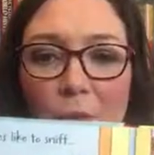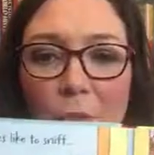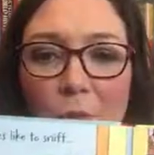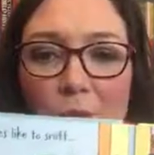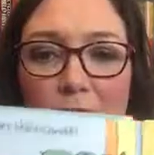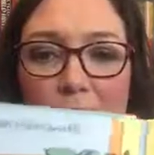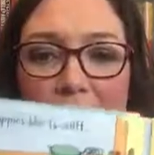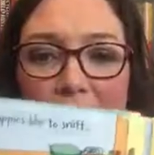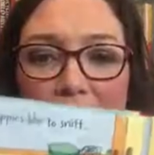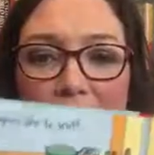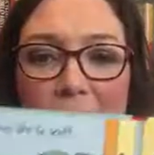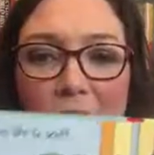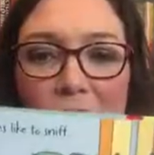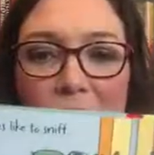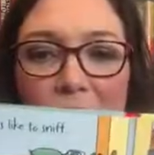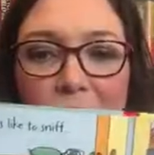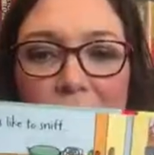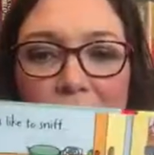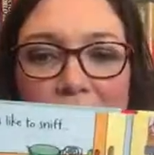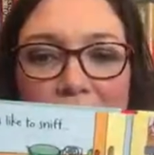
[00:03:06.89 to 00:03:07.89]
One
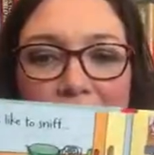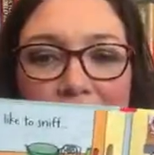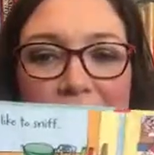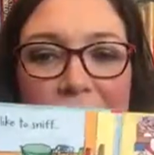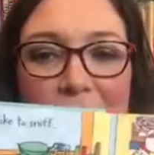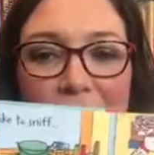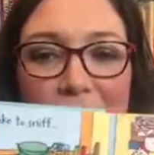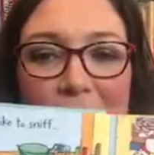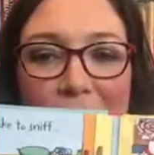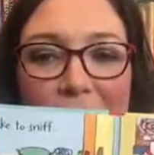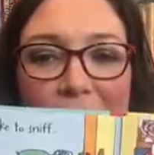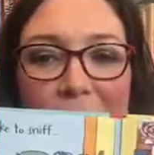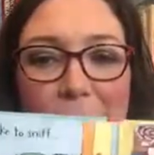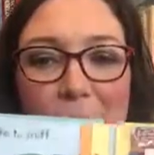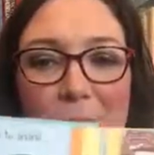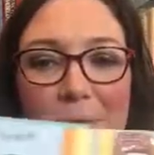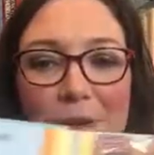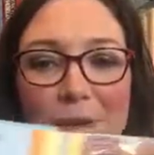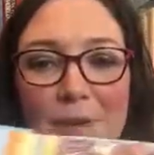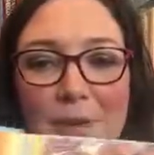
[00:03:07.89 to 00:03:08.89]
here, you have the
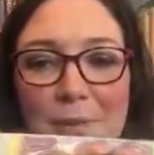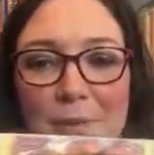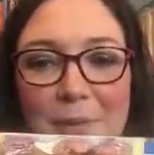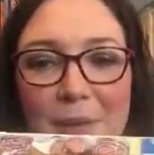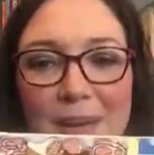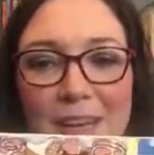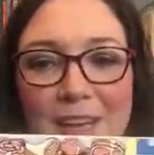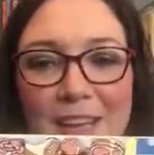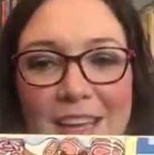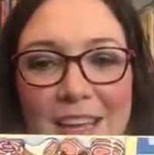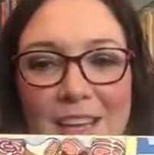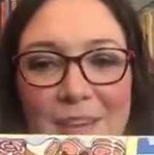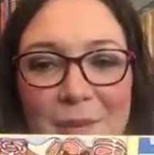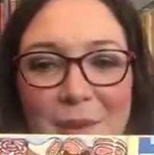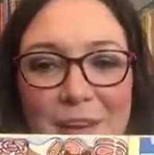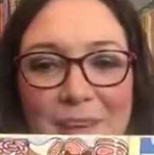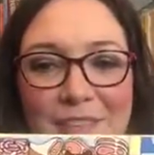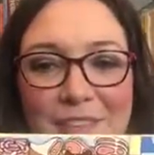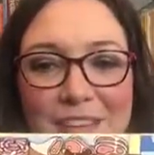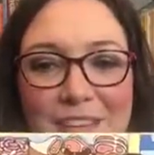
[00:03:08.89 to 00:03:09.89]
mirrored bucket, you
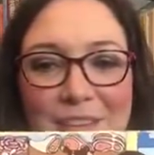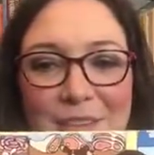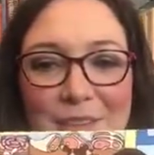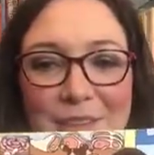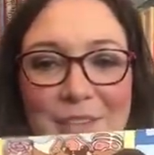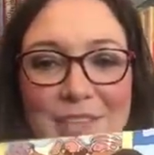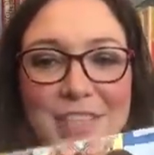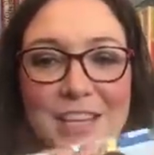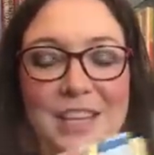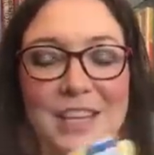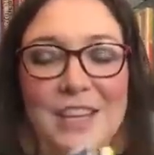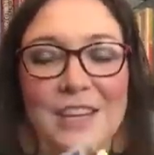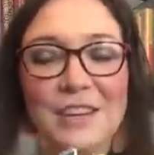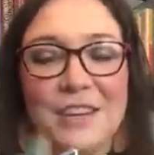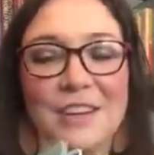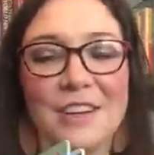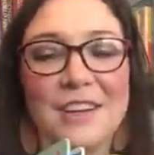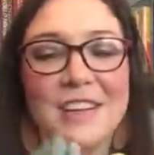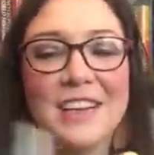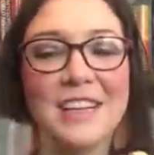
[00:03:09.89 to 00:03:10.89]
have ears
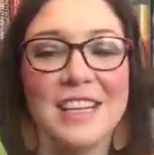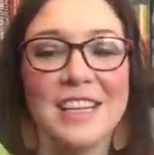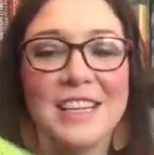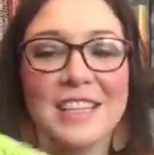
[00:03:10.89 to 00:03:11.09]
here.